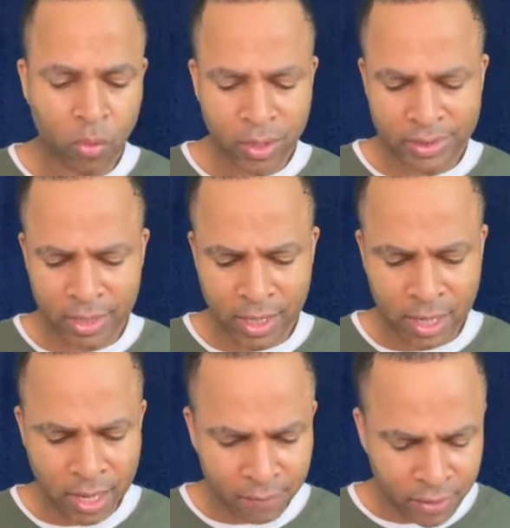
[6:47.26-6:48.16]
what is a
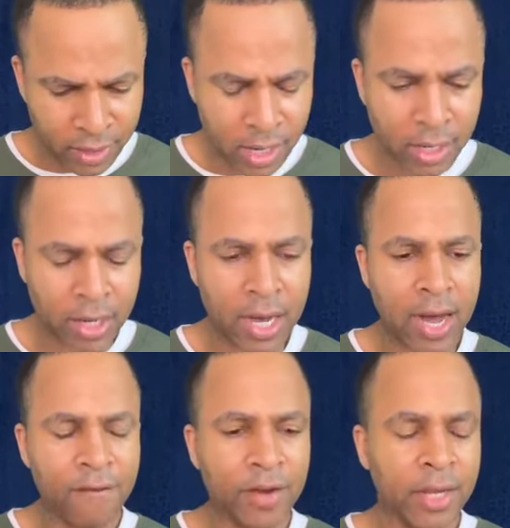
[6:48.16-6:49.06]
covenant? A
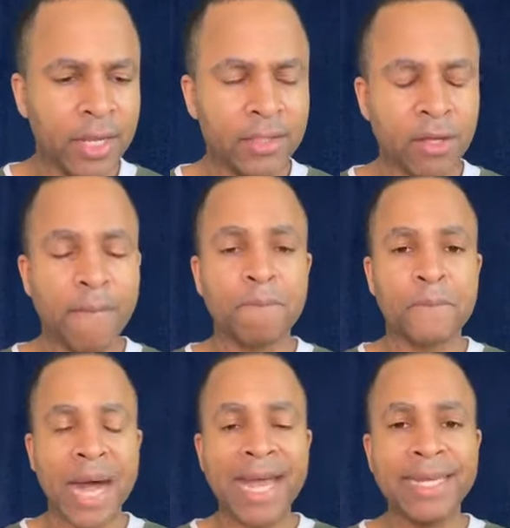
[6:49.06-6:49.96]
covenant is a
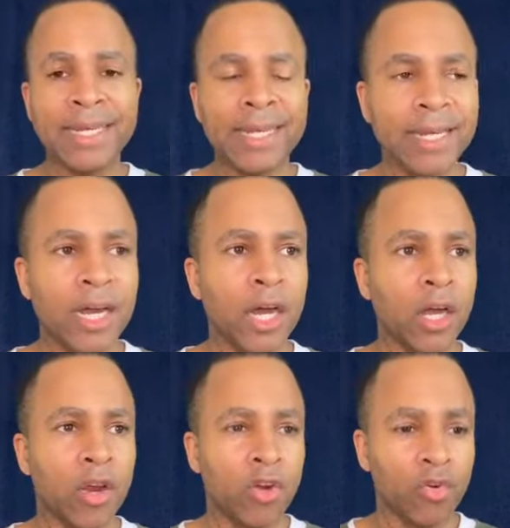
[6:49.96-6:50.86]
binding
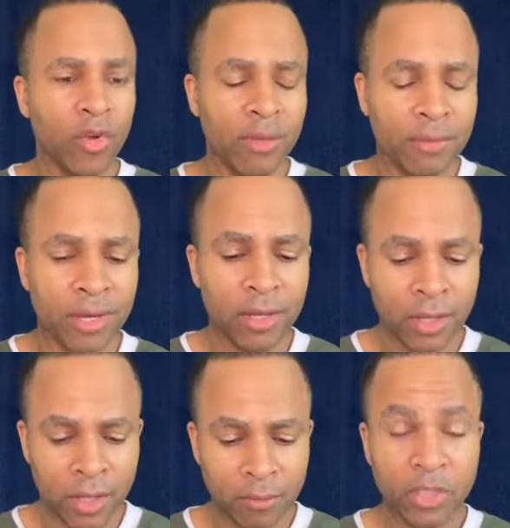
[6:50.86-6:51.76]
agreement
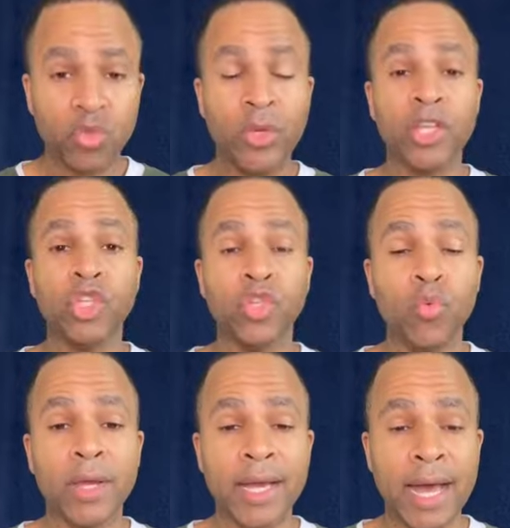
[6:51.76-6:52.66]
between you
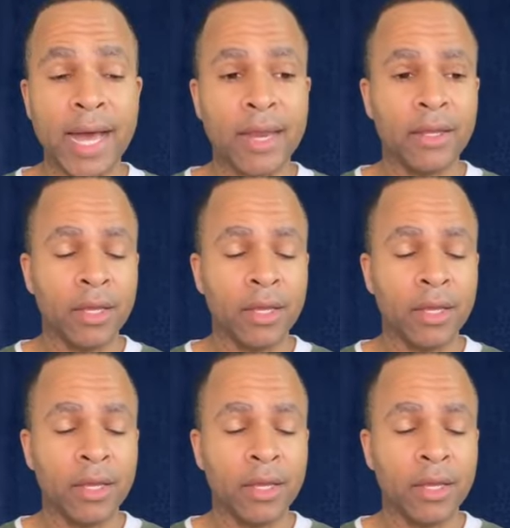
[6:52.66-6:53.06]
and God,